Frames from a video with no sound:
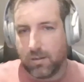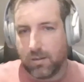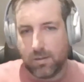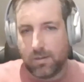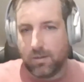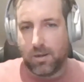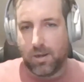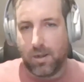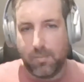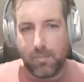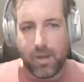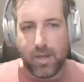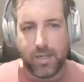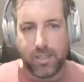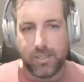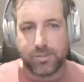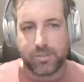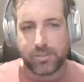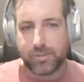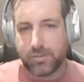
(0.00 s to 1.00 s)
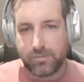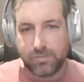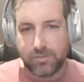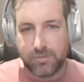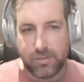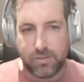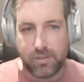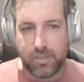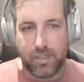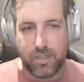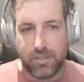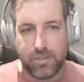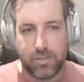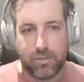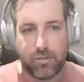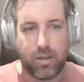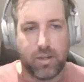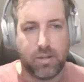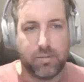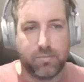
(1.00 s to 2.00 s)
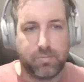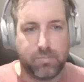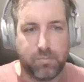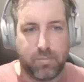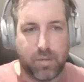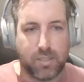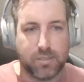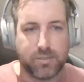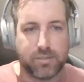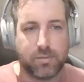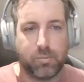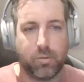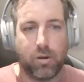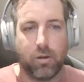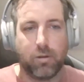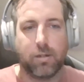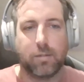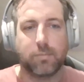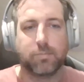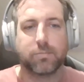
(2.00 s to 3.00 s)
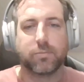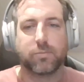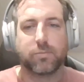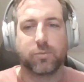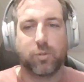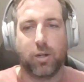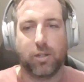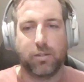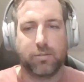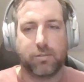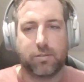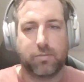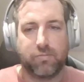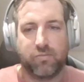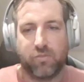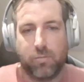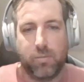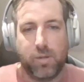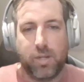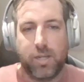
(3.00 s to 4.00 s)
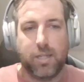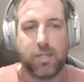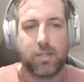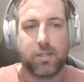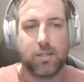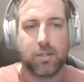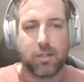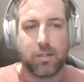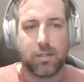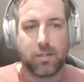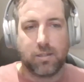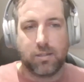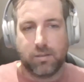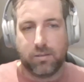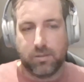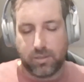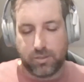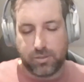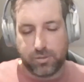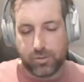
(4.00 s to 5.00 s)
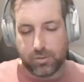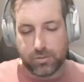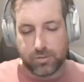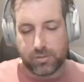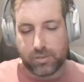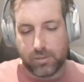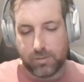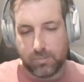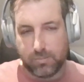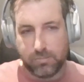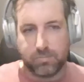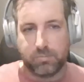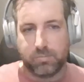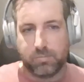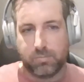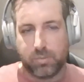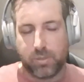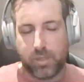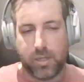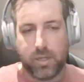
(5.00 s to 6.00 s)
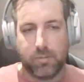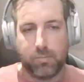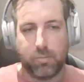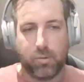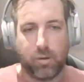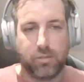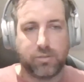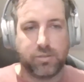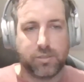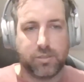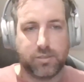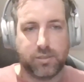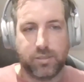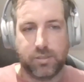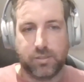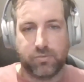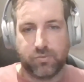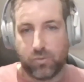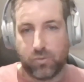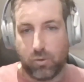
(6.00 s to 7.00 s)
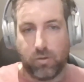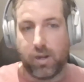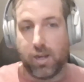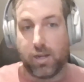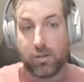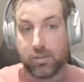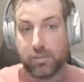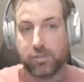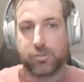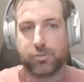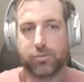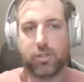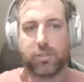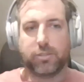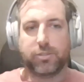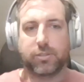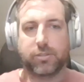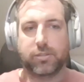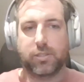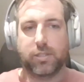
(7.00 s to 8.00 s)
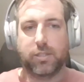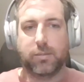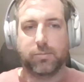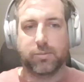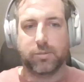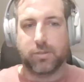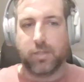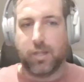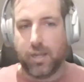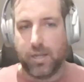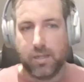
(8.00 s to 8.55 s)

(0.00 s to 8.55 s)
I manage the integrated master program, right? For me, the short-term planning process is for our construction teams.